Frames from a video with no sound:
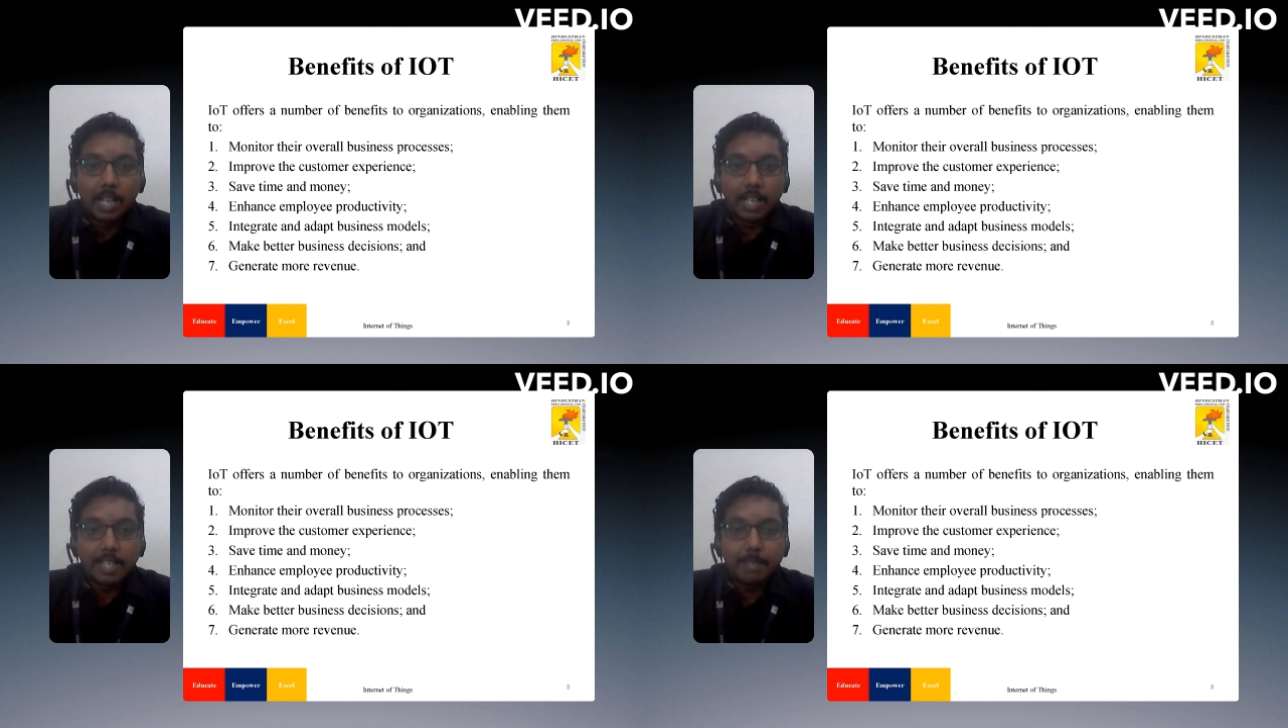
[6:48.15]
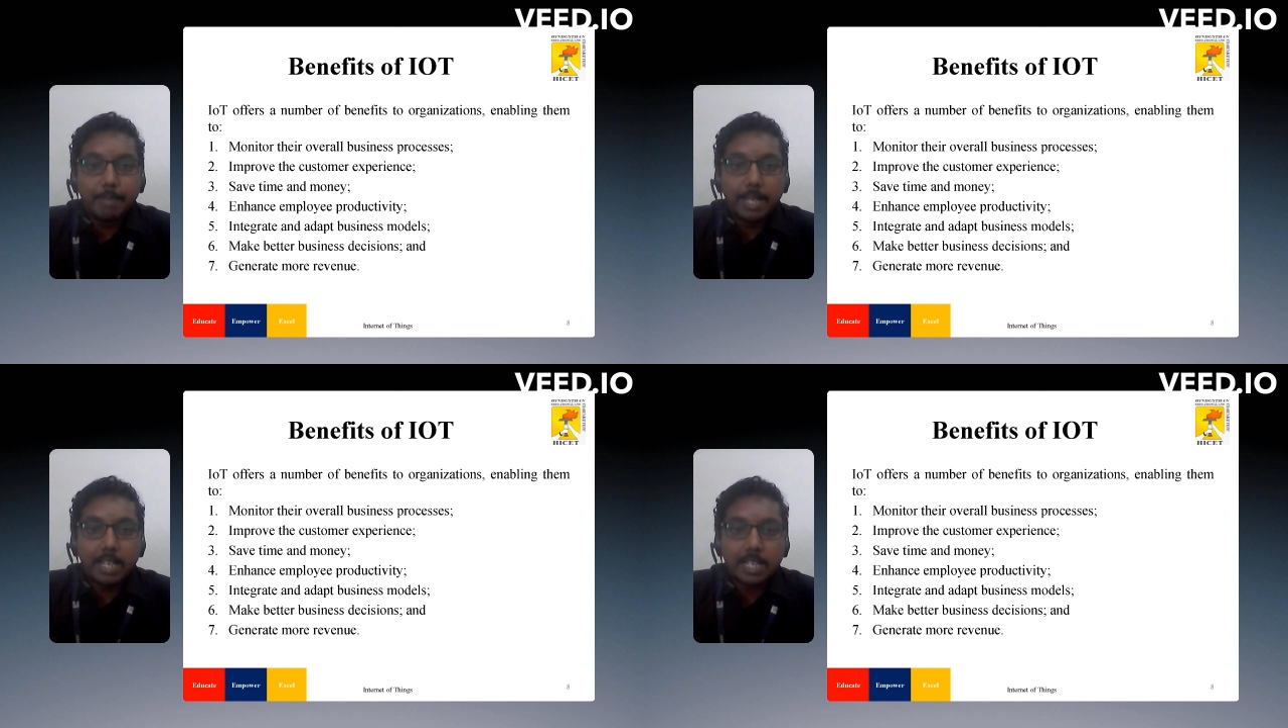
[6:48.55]
and then
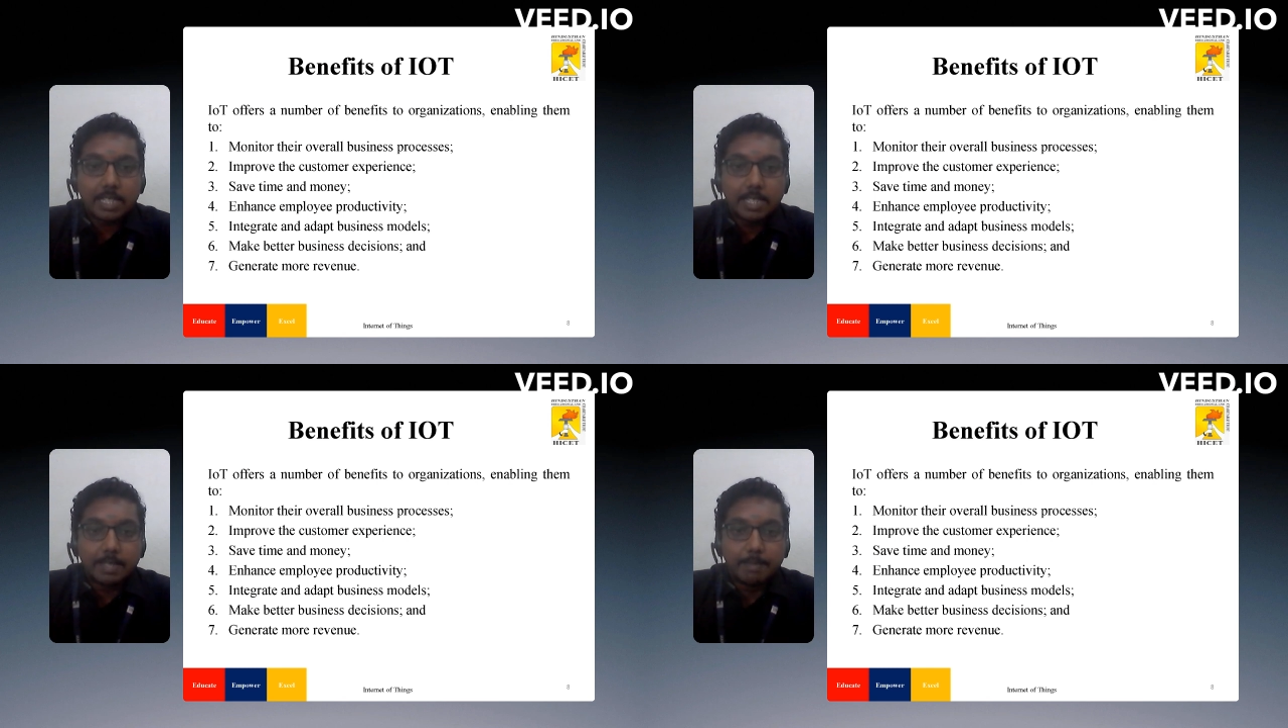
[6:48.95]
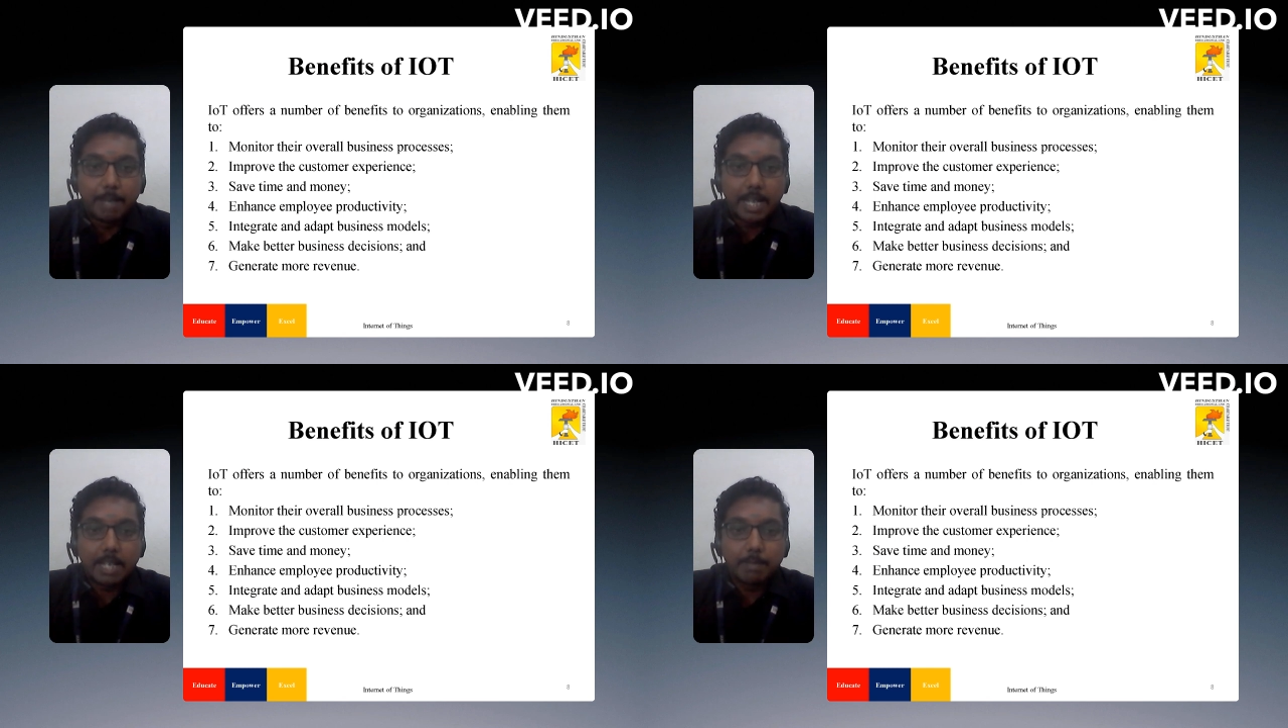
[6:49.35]
make
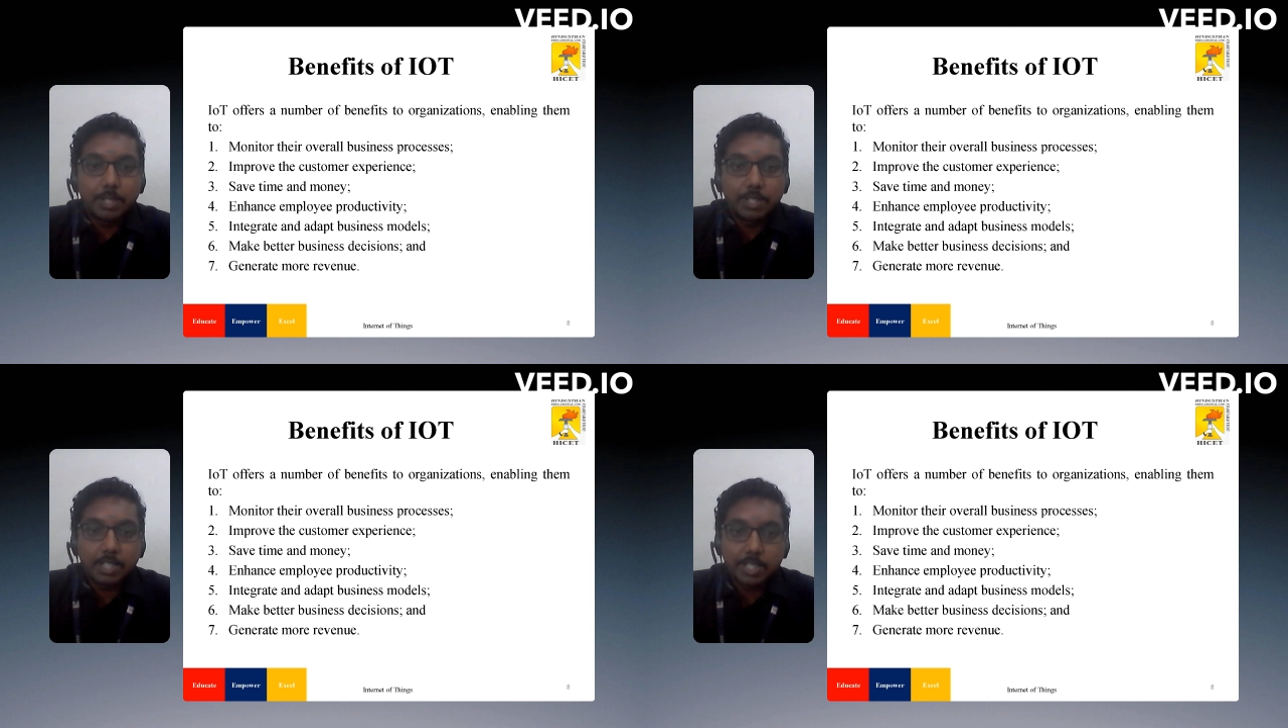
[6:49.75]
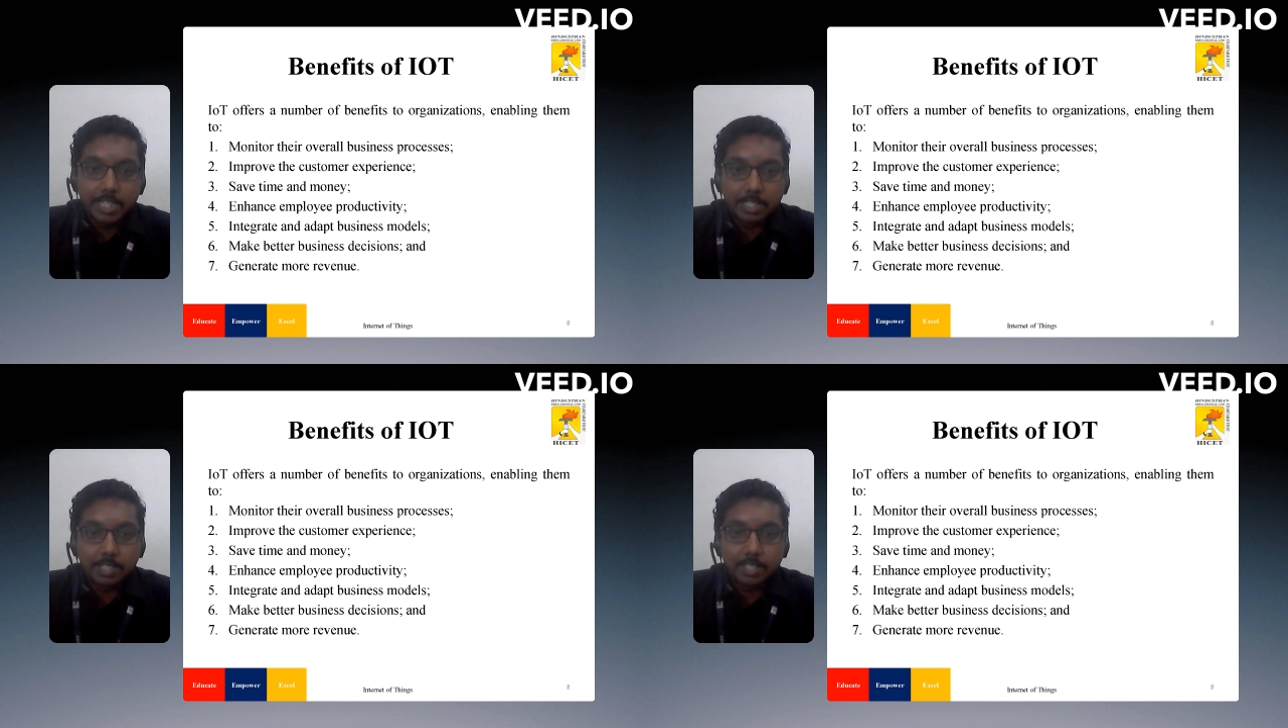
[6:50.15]
better business
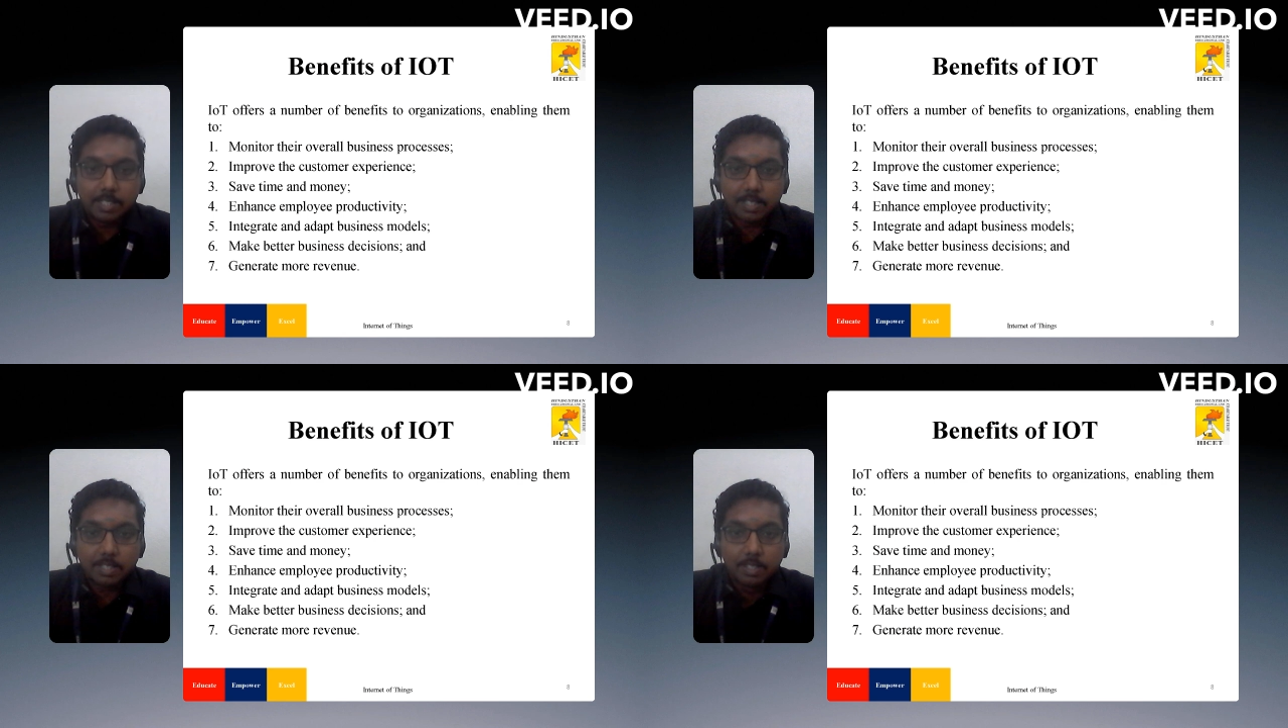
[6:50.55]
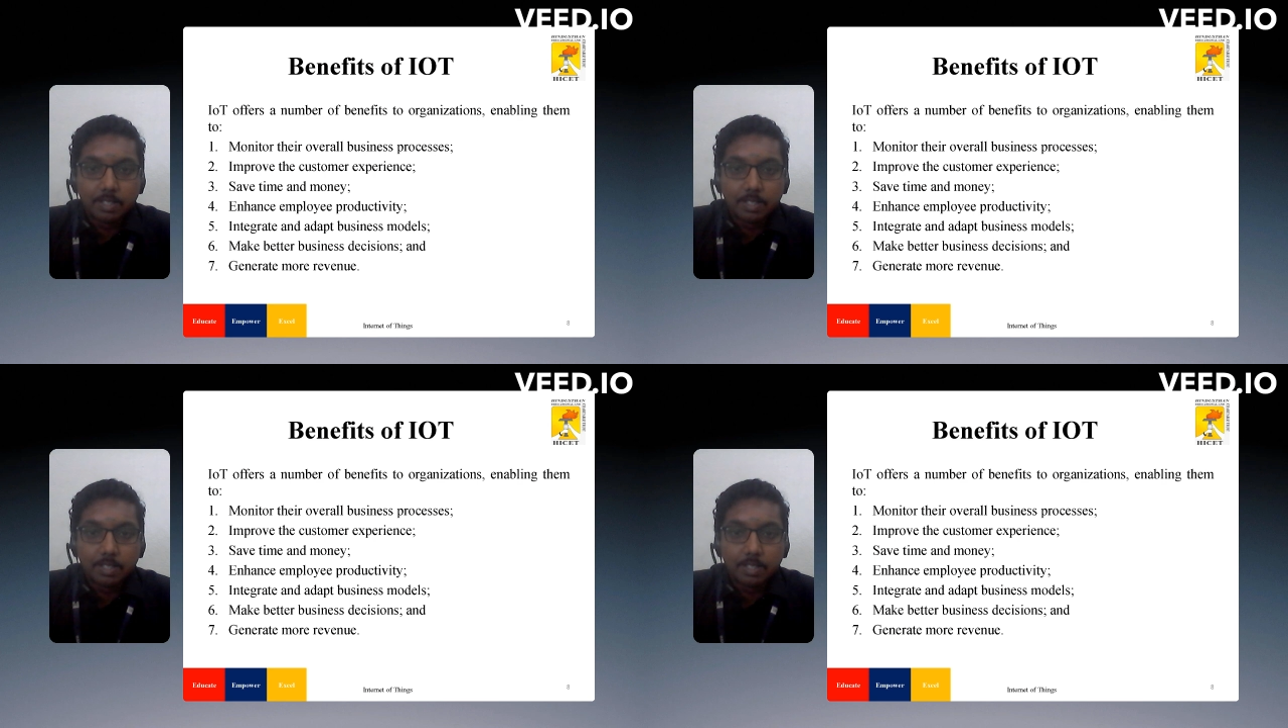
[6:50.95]
decisions.